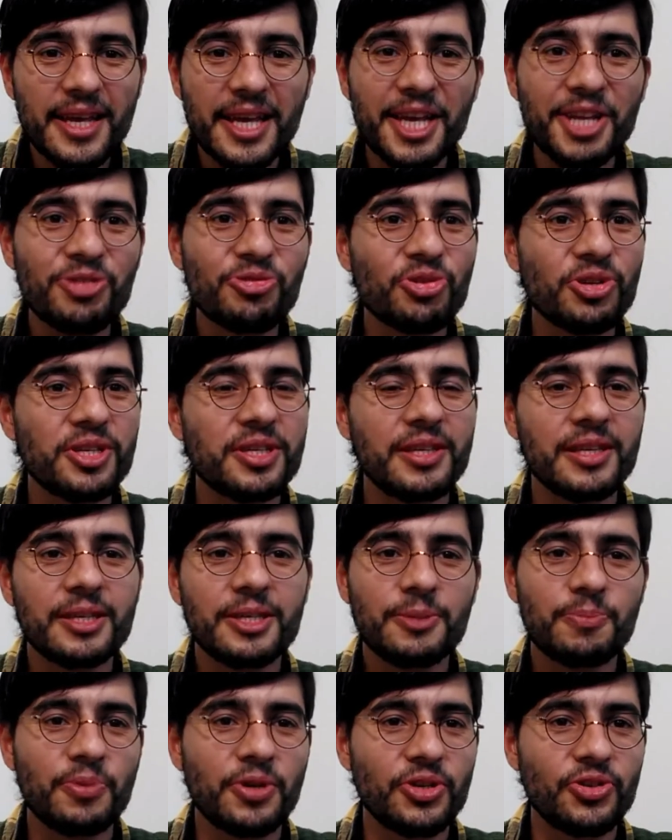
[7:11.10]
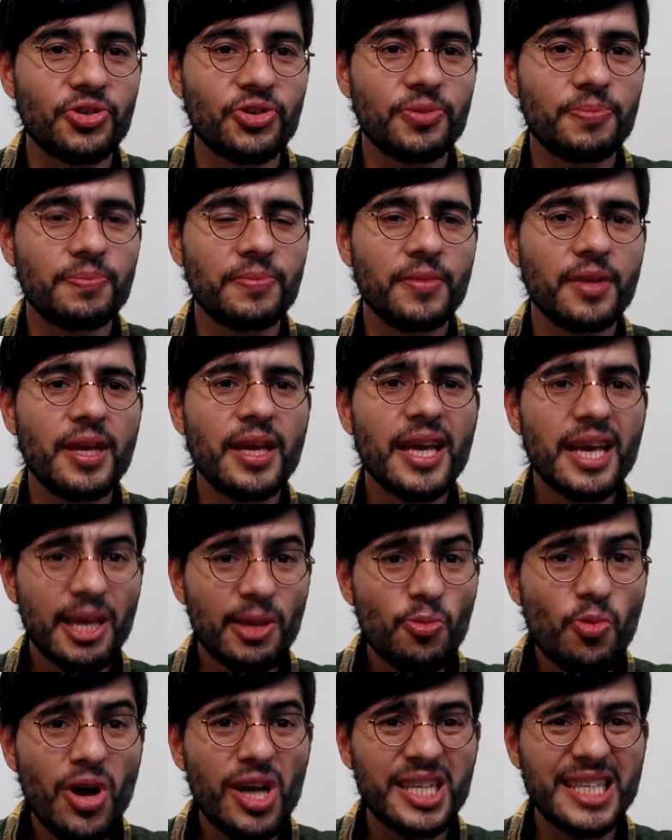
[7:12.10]
interesting speech. It
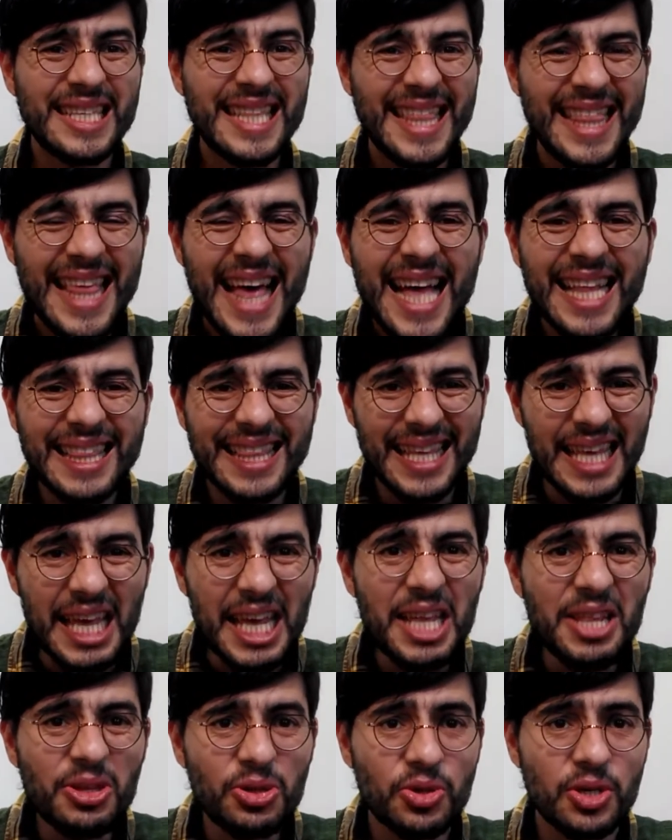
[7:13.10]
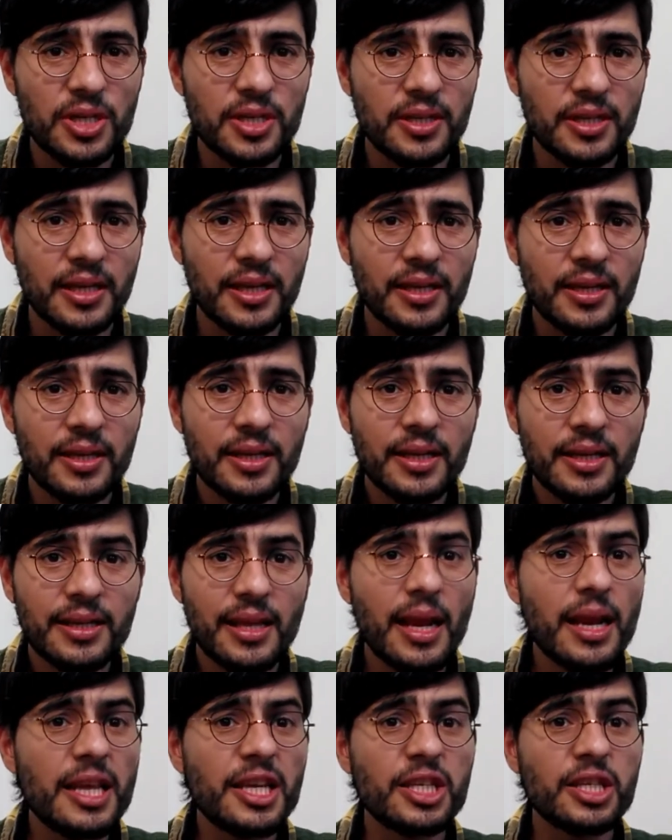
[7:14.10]
was that interesting that
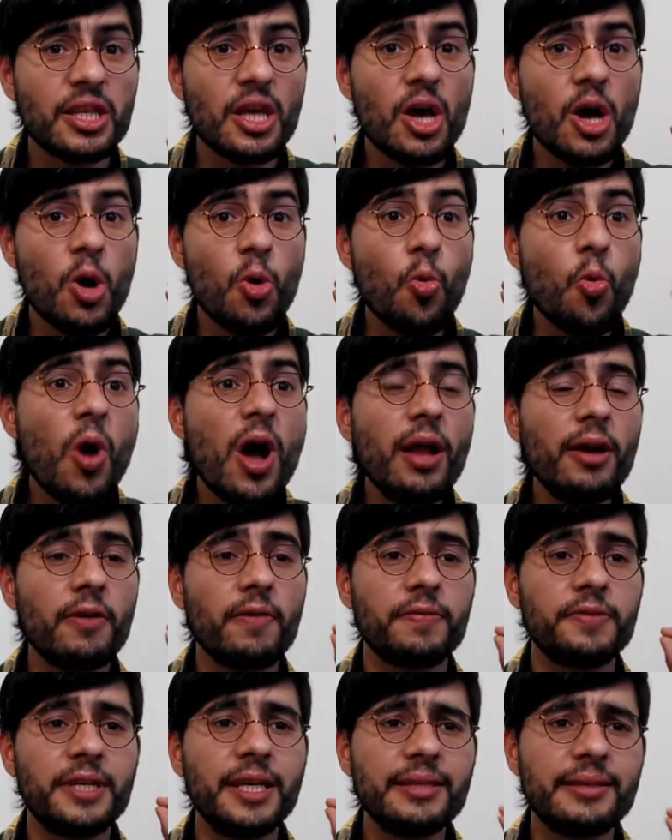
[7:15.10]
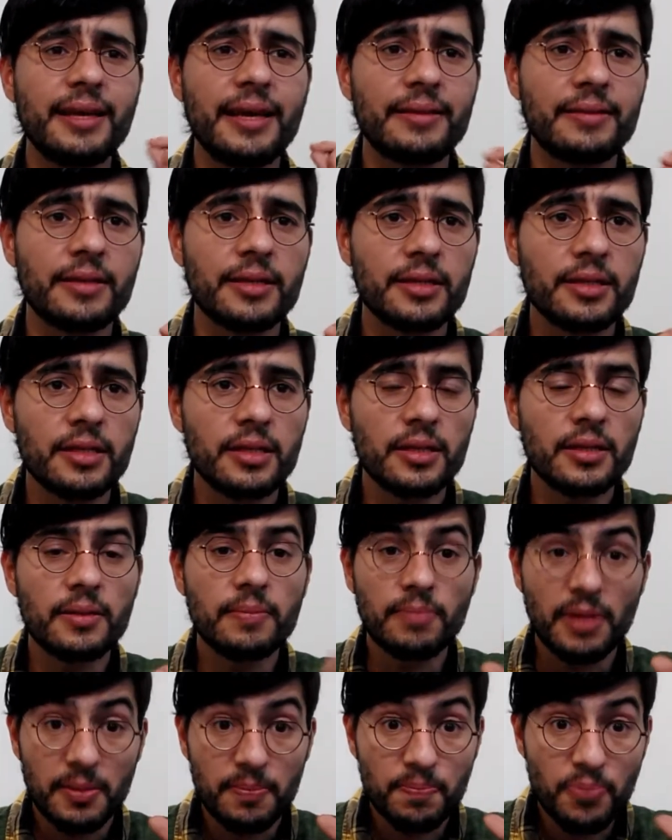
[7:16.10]
at least one of the attendants,
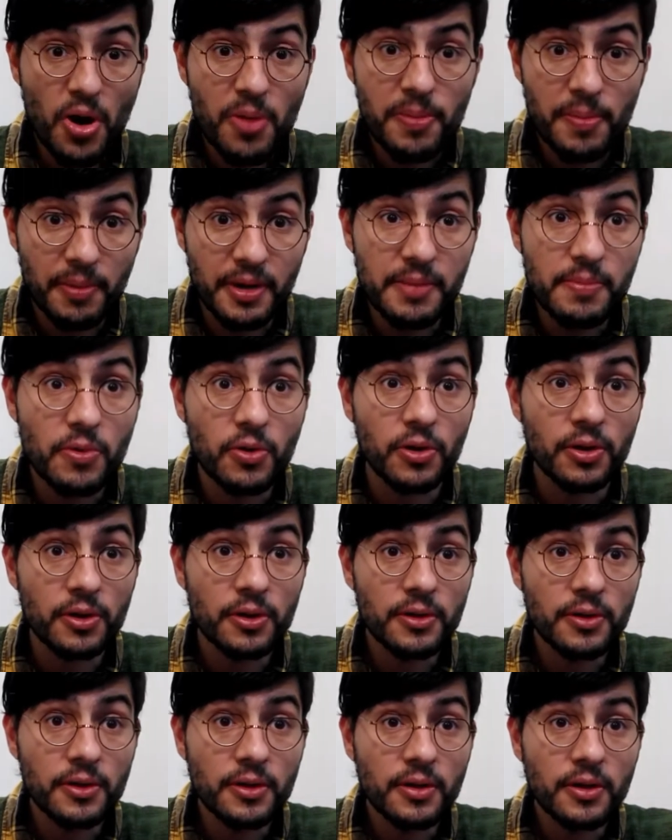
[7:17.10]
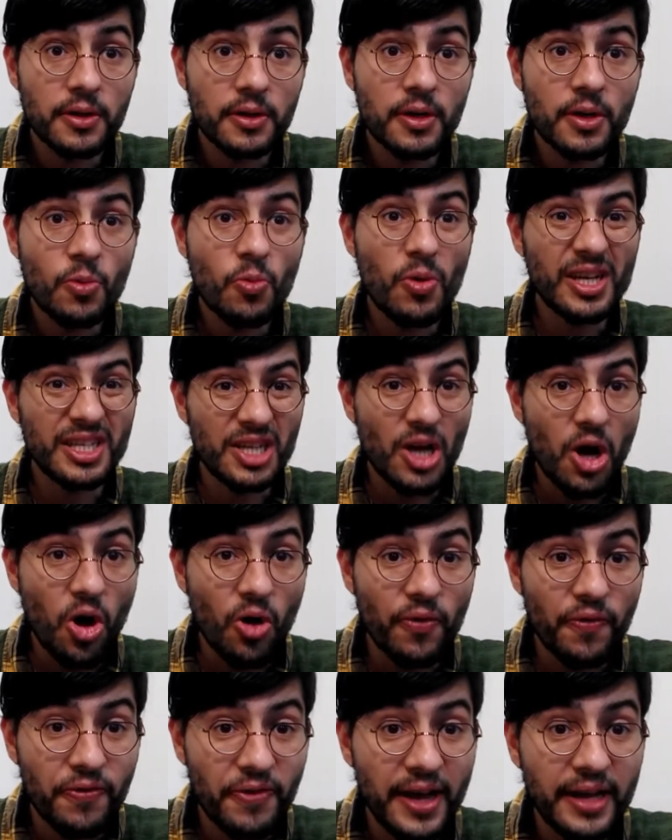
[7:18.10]
but probably more, was
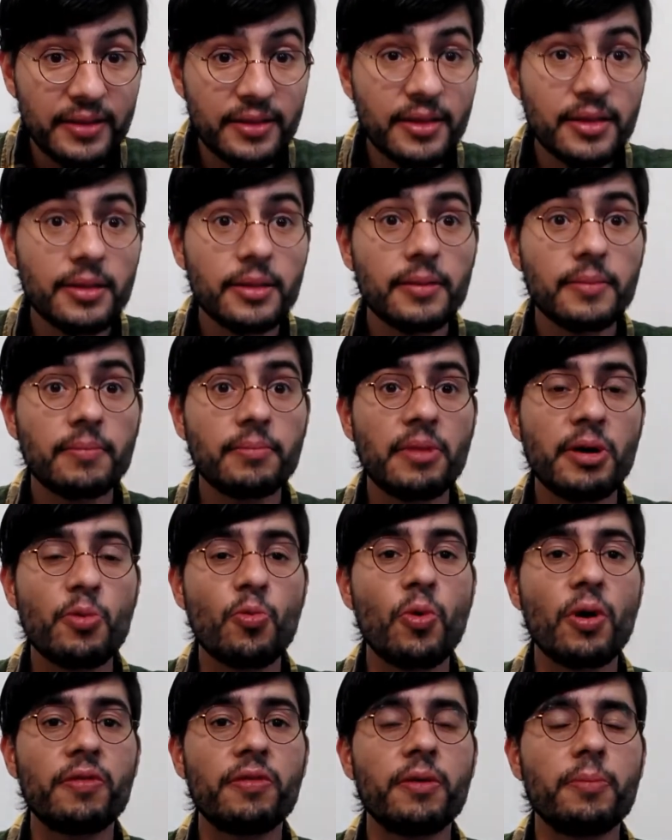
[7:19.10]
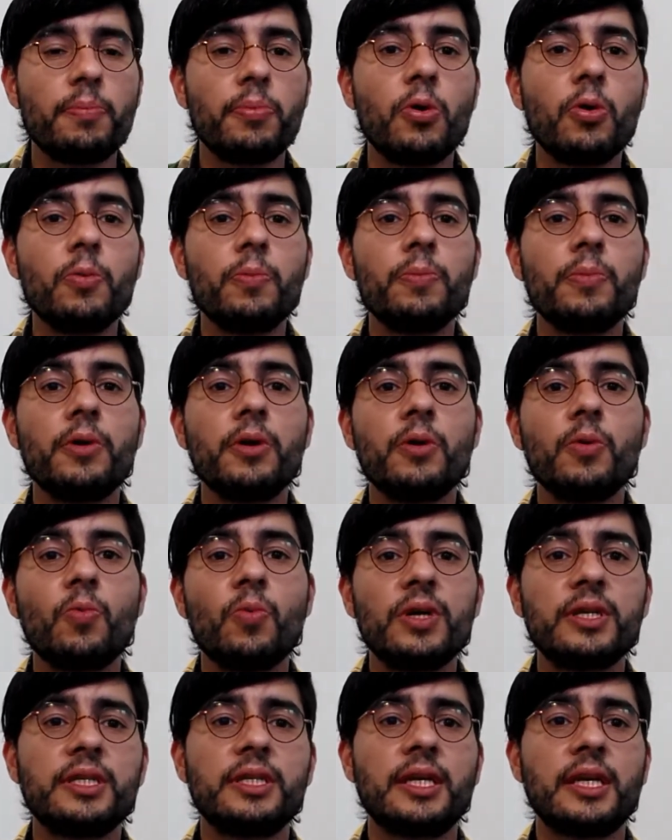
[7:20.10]
offended by what the Pope
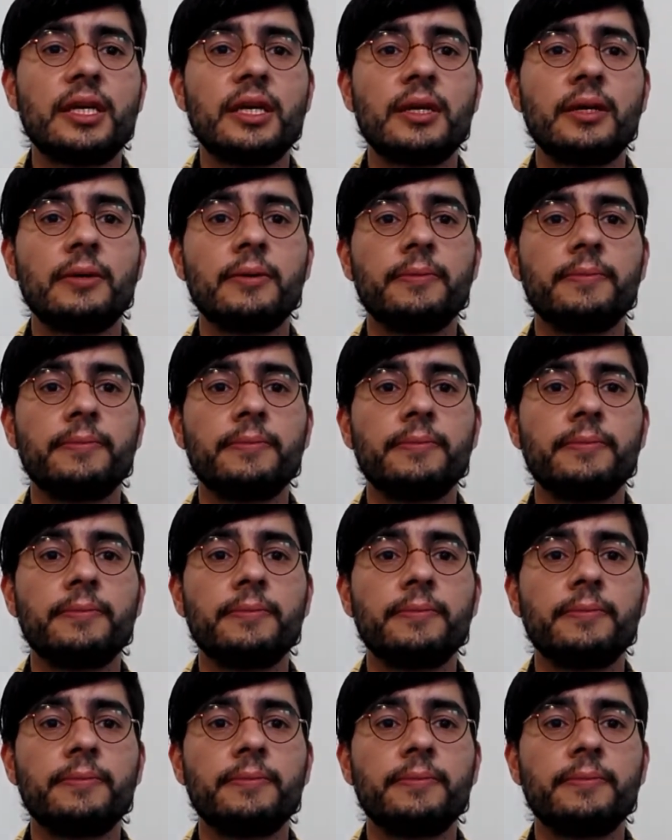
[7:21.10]
was saying.